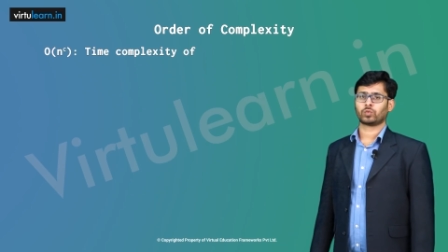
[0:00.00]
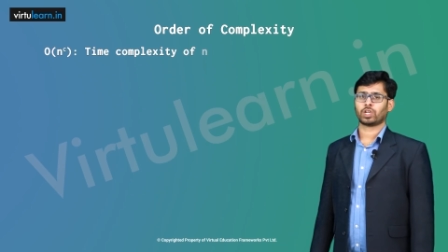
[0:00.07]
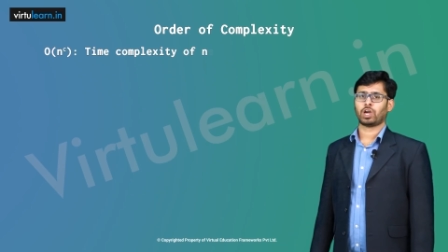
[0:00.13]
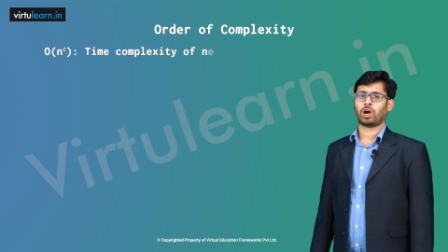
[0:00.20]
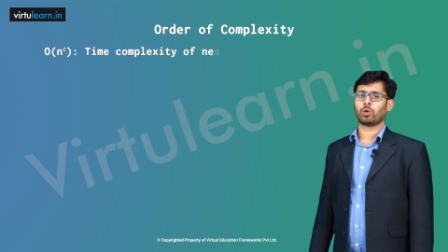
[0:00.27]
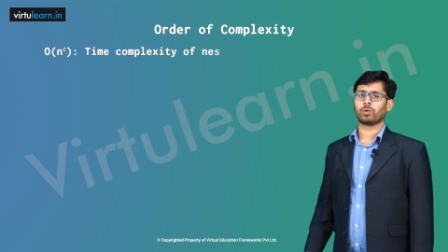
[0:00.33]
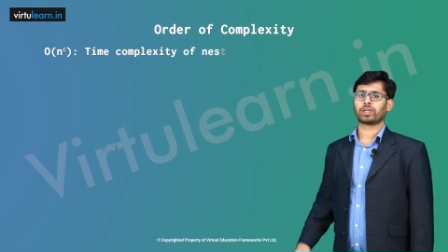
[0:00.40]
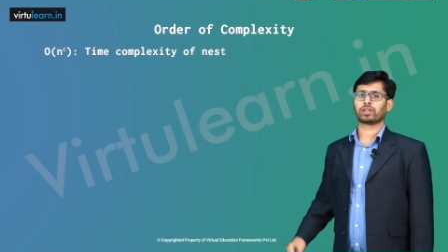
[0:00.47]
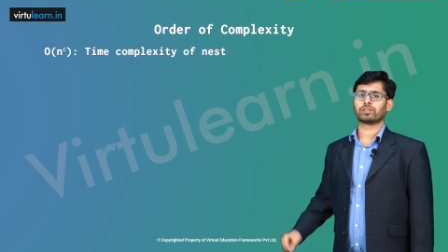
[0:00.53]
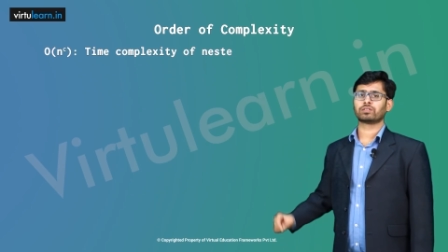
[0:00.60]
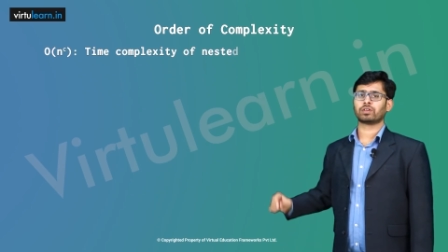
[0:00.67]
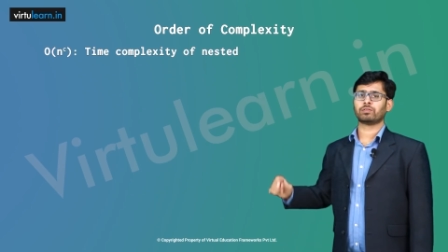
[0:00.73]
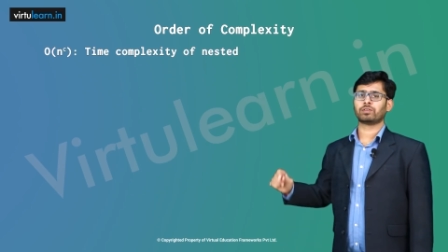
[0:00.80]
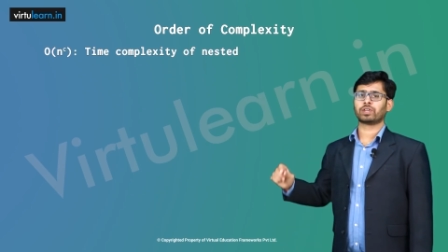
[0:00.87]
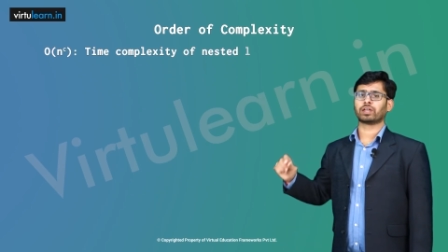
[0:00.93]
How we can
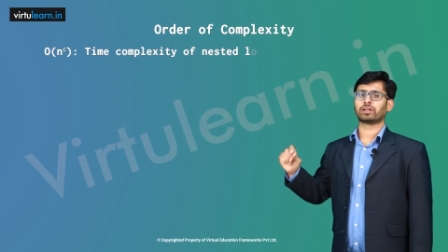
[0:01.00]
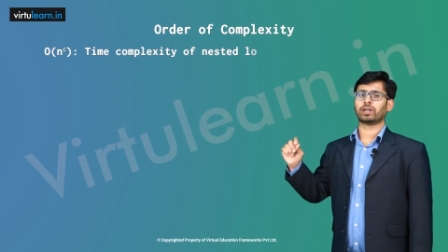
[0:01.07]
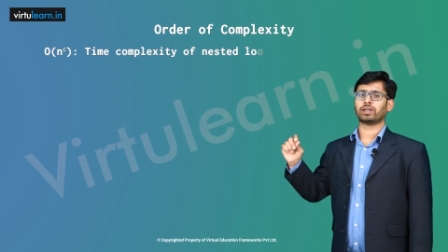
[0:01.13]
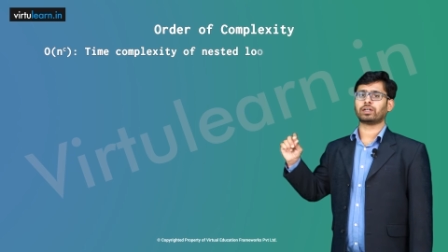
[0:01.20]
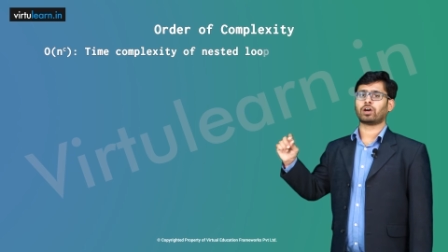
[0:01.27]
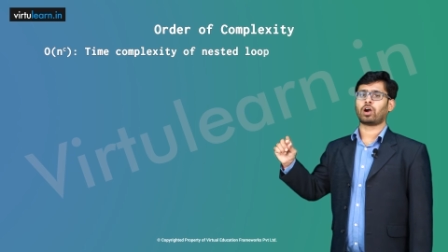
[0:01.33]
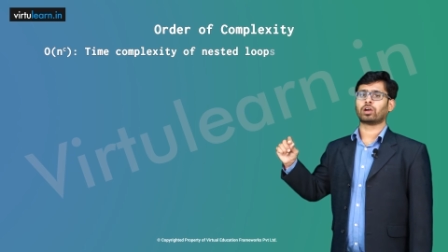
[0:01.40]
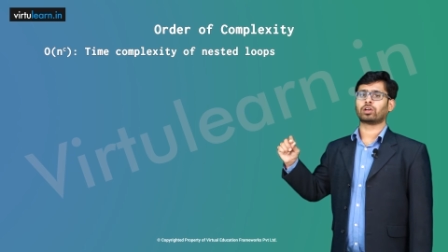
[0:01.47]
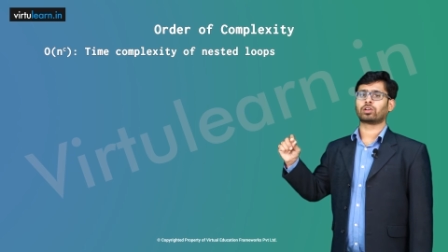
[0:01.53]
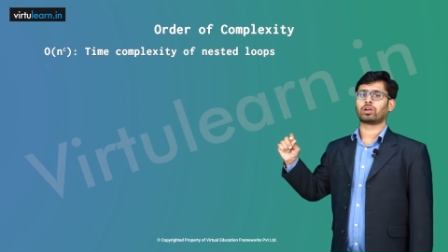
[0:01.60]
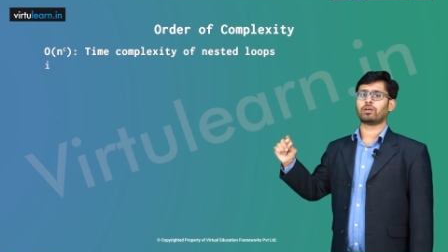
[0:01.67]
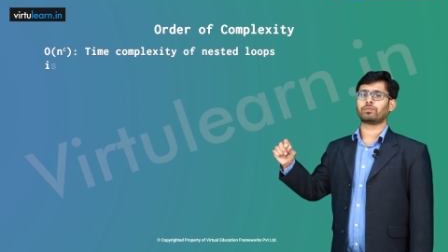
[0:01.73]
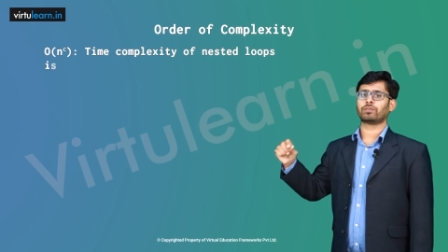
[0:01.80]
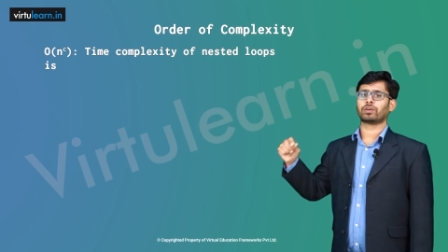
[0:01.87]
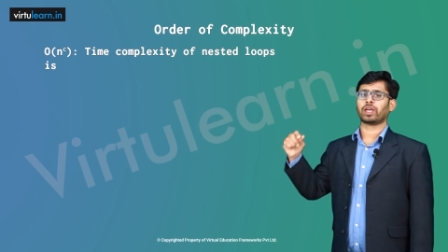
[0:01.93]
say? We can get order
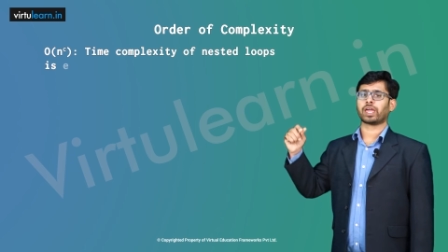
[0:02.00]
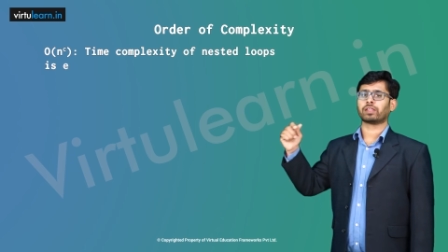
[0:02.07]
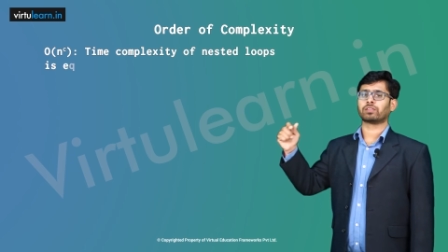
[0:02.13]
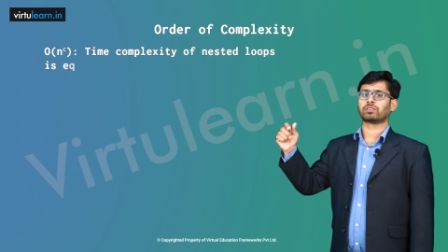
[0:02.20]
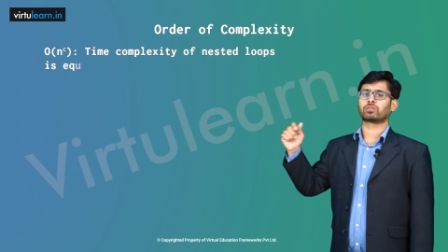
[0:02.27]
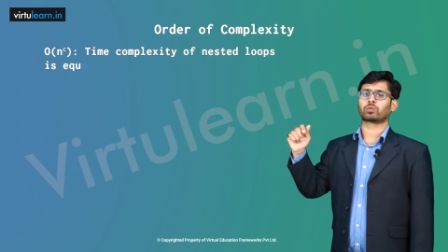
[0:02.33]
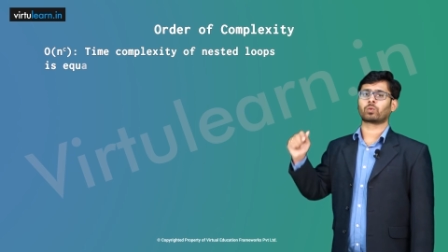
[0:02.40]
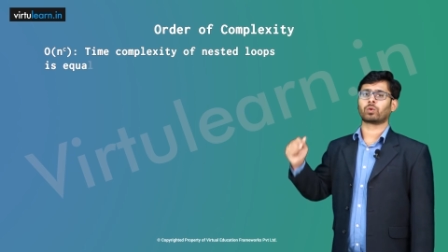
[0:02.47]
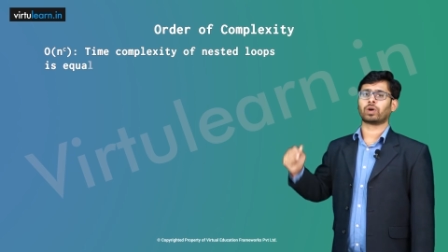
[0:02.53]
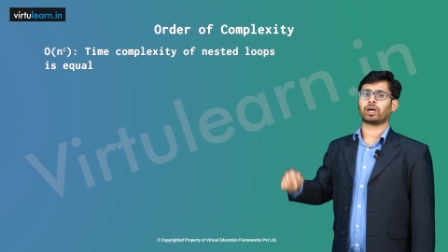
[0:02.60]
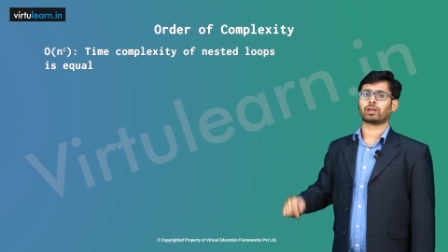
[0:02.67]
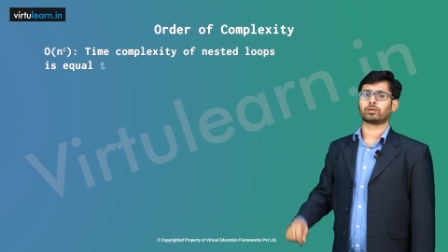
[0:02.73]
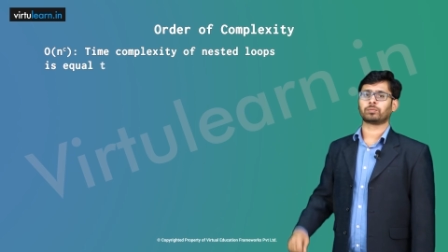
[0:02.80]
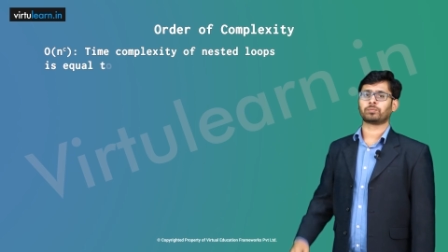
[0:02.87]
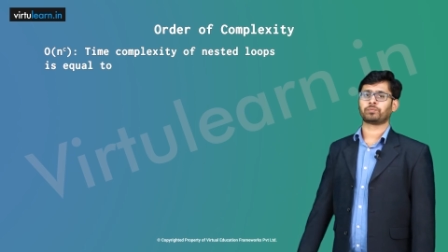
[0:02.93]
of n square.